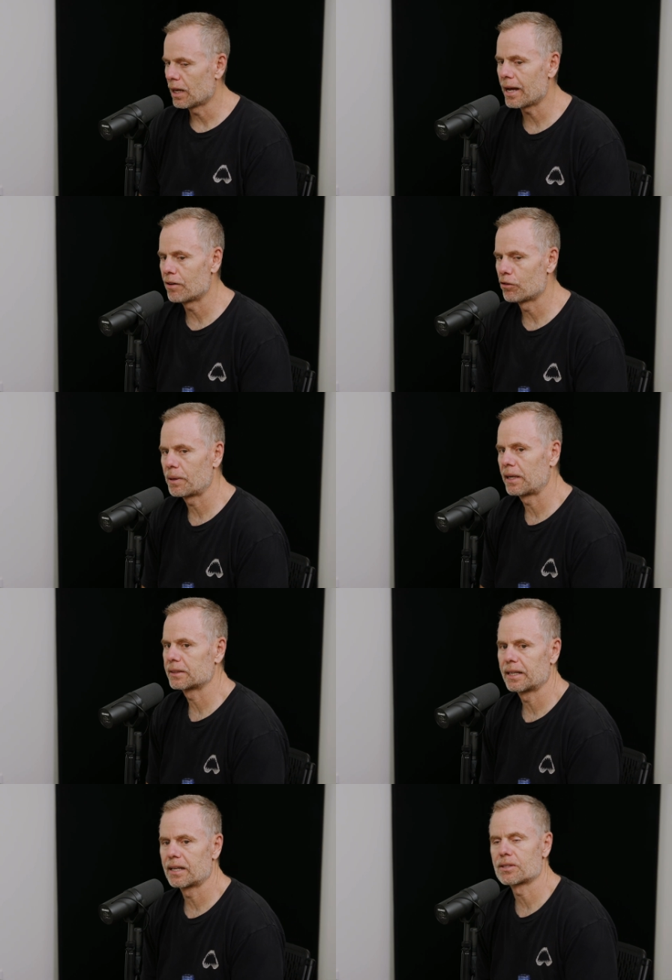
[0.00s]
I have a
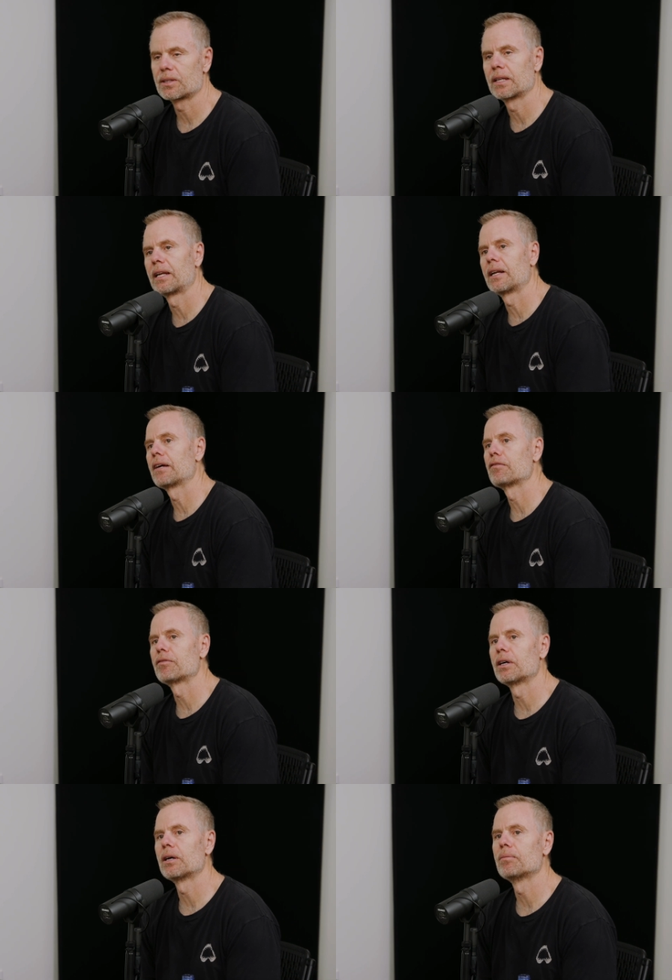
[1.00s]
podcast and
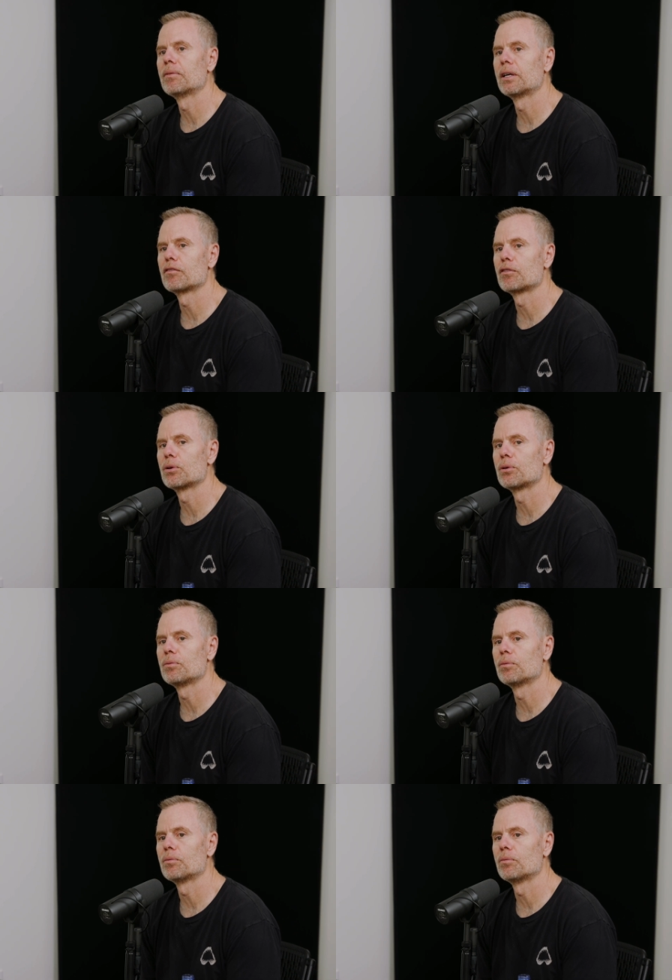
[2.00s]
I've
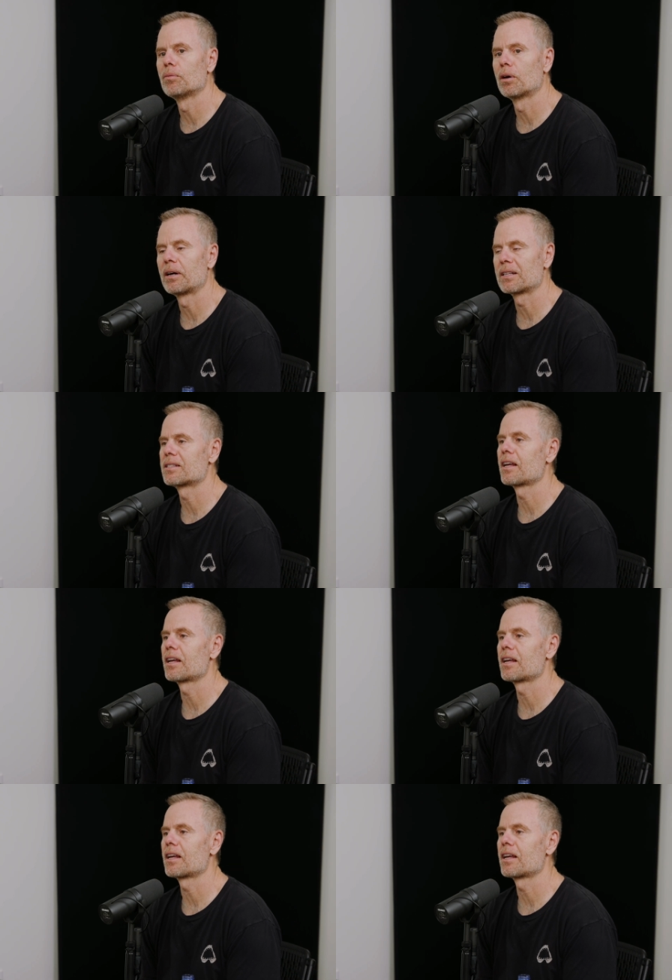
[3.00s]
interviewed about